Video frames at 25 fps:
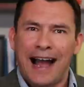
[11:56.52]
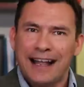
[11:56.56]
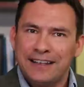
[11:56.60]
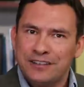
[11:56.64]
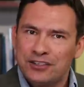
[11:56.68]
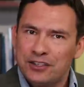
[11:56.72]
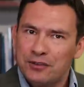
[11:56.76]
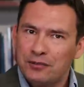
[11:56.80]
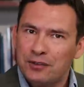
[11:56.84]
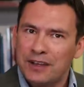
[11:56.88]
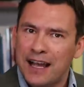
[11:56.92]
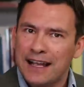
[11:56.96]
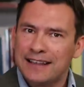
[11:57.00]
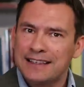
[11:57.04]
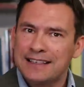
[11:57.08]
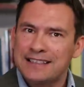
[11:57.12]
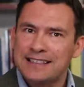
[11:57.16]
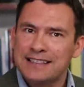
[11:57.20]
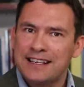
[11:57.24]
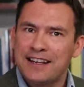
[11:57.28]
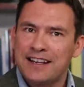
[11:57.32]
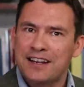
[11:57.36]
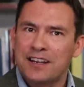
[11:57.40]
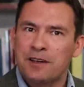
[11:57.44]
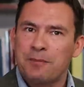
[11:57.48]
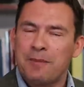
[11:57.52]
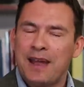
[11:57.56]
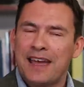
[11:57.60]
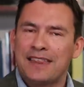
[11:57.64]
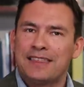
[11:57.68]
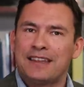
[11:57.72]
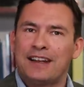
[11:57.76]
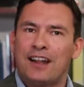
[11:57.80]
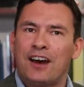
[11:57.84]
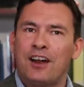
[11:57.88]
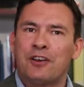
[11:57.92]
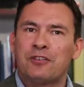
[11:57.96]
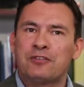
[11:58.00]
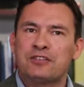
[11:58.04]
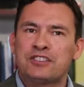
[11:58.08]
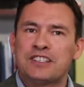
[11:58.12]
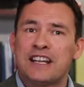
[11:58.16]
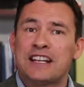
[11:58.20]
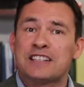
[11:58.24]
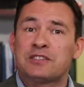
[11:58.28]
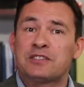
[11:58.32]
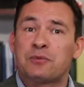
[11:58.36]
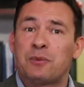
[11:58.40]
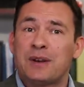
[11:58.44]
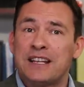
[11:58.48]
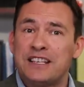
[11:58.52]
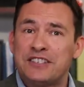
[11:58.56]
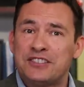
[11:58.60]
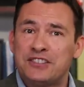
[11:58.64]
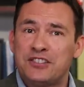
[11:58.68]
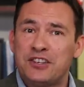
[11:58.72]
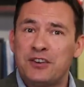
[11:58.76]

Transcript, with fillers: I do like to see on a man that understands what he's